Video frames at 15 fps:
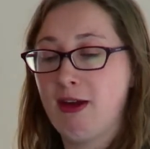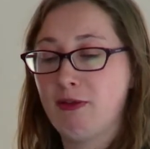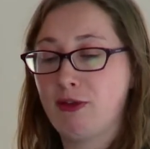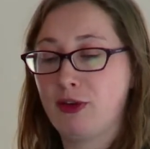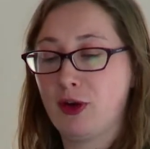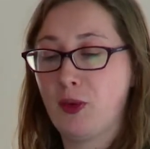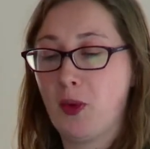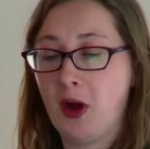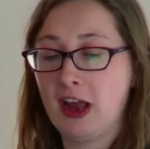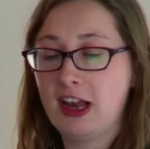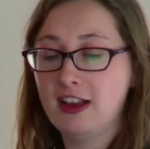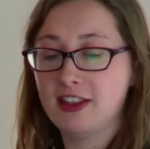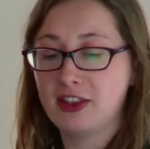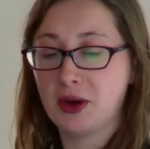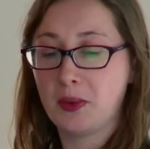for a
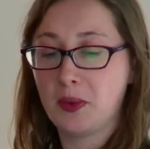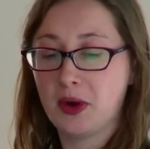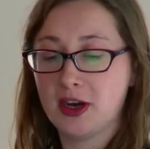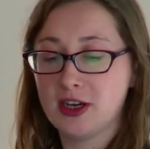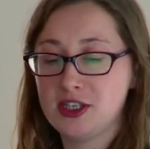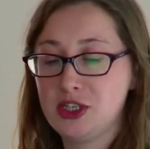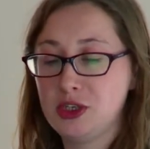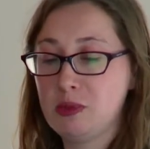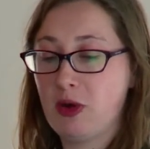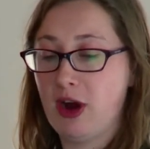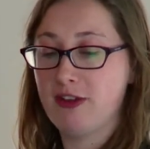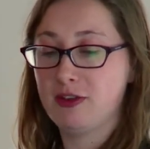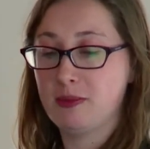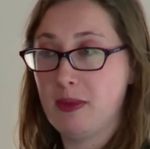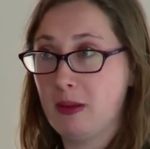while. There were 2
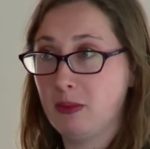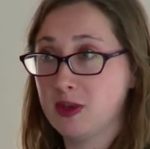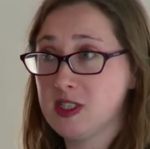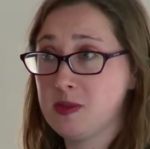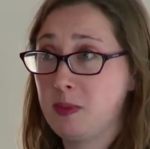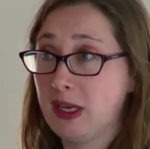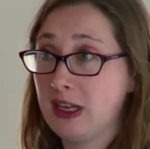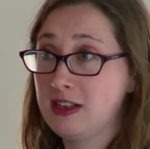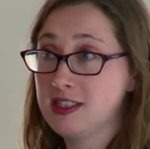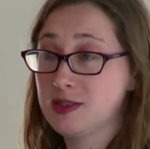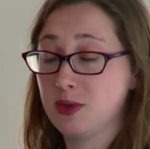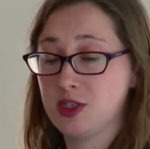private members' bills,